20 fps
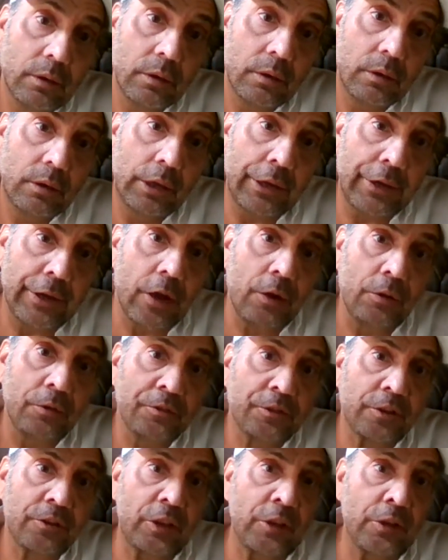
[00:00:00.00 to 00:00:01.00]
you know,
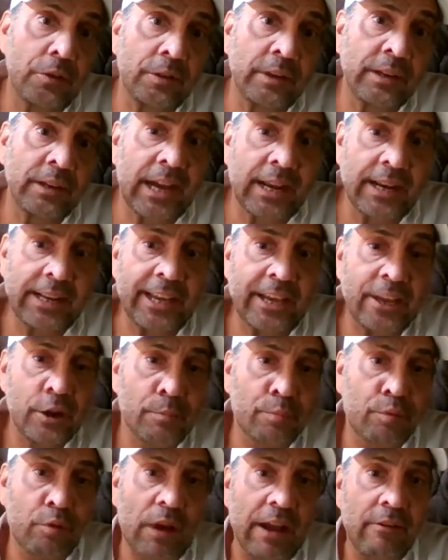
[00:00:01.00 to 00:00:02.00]
so that you can kind of get your
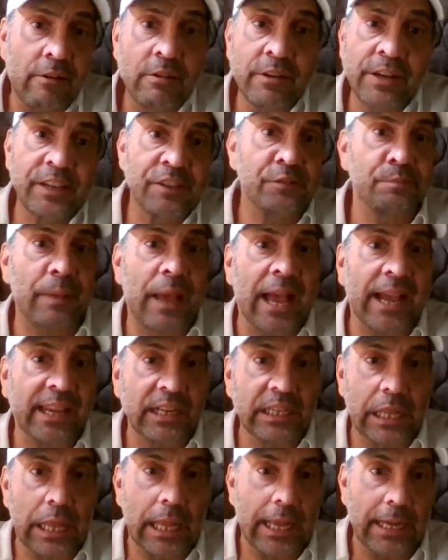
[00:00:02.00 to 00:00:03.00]
priorities back in
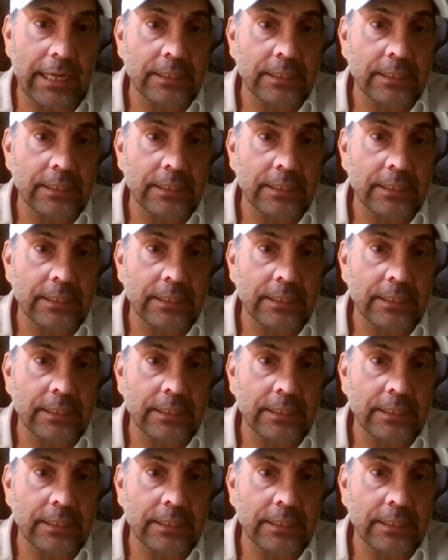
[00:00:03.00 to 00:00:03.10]
line.